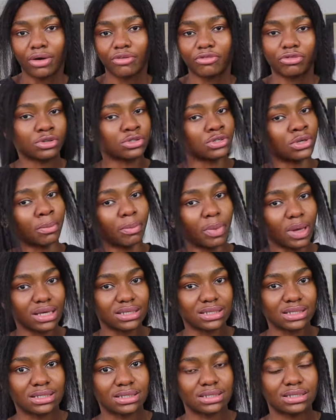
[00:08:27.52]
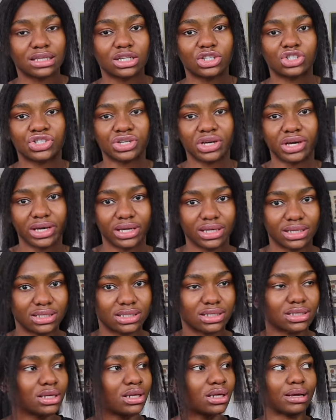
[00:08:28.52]
For some persons, they share it.
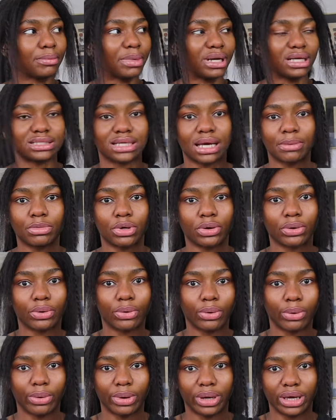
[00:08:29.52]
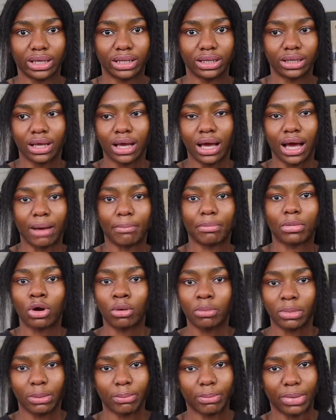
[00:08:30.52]
By the time you're going, I'm
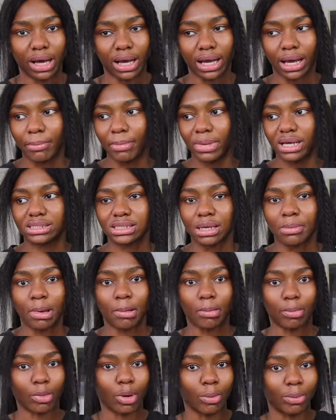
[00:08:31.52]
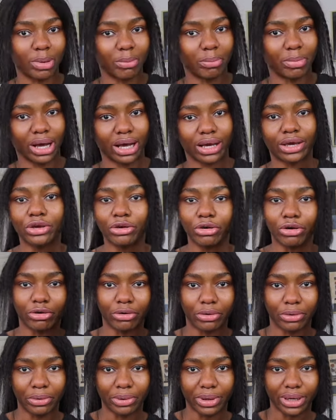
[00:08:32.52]
coming back. And by the time I'm coming back, you're
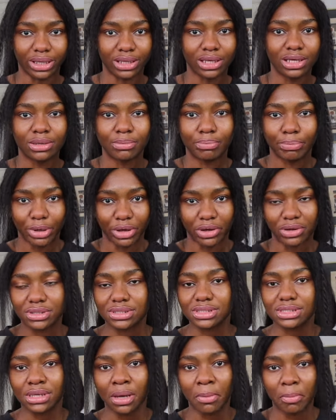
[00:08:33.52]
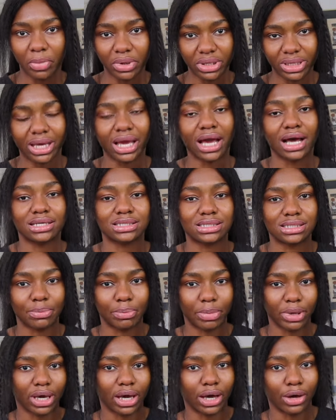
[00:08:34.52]
going. Because somebody has to
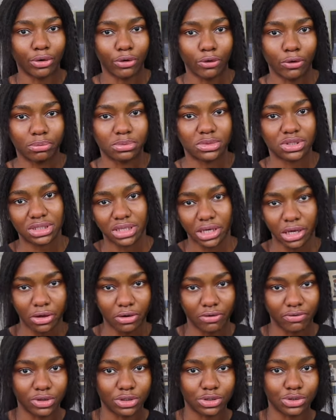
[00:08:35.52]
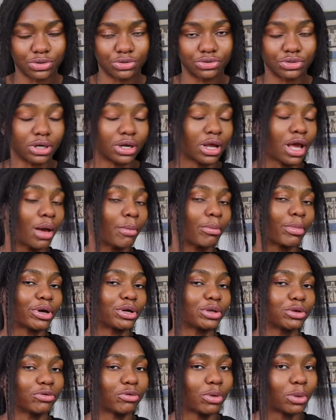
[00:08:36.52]
be at home to take care of the children. But you
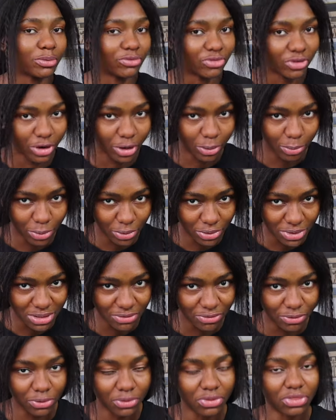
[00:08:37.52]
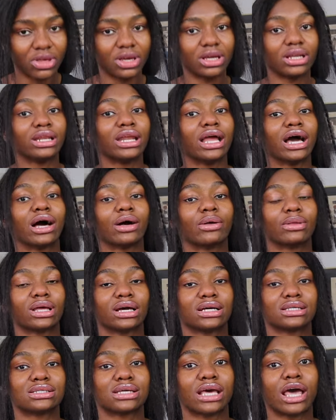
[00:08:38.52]
know one very beautiful thing now
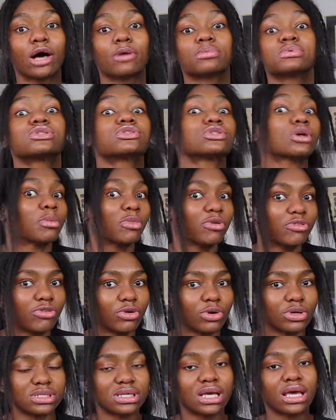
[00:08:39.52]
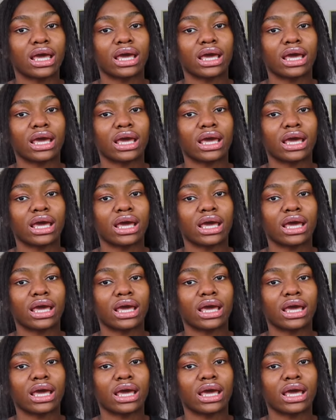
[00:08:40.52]
that helps some of us